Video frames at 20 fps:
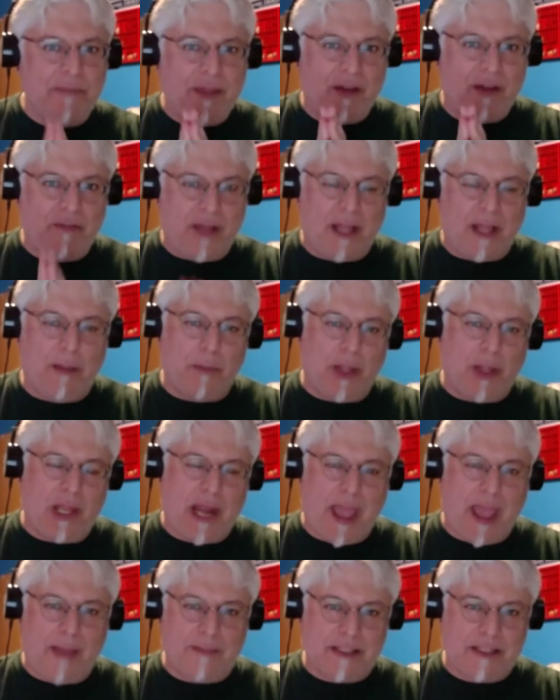available at
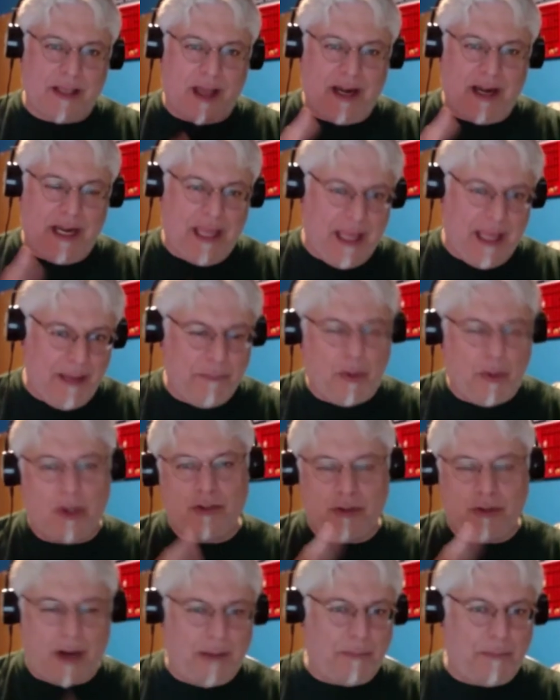Amazon in ebook,
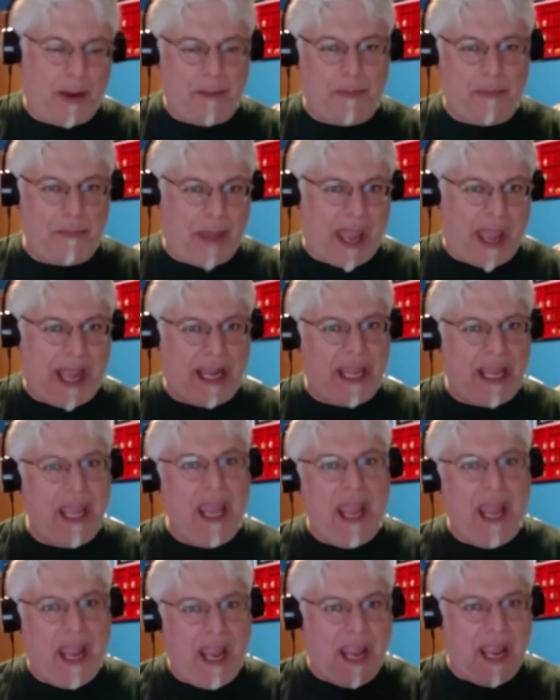trade paperback,
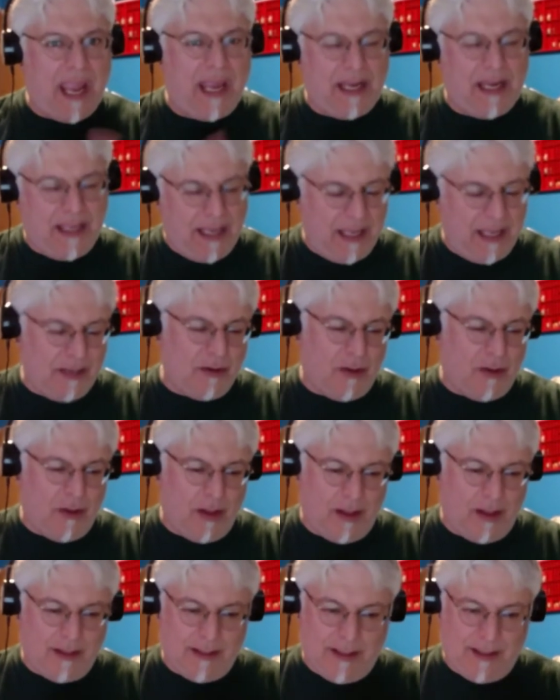and Kindle
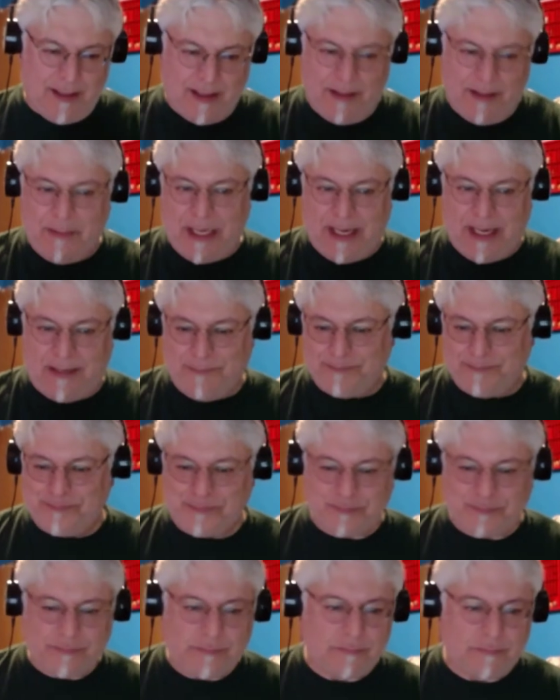Unlimited.
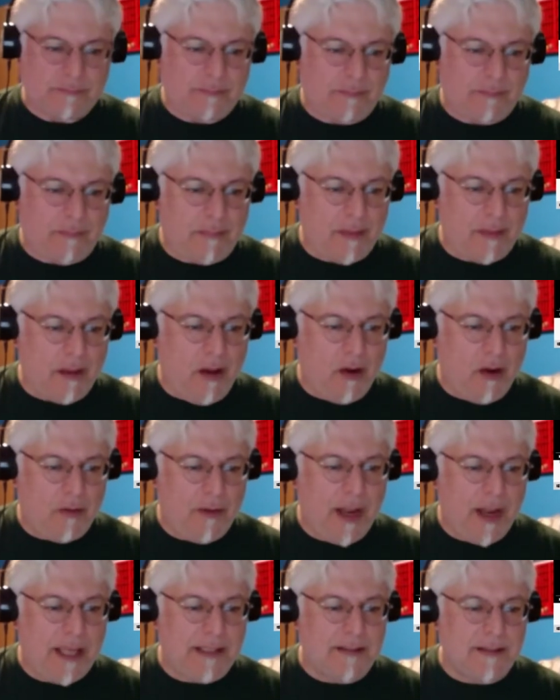All
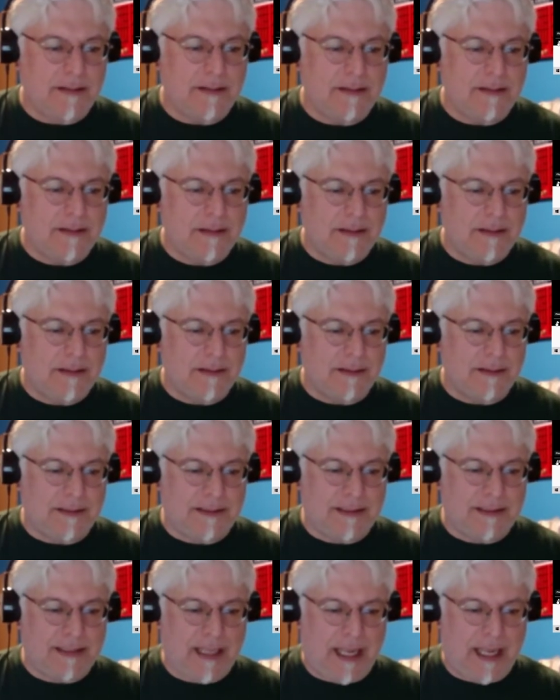right,
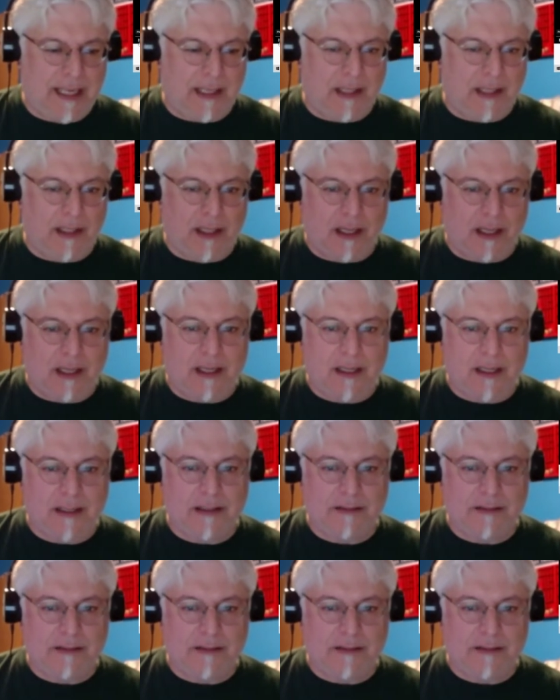let's take a look.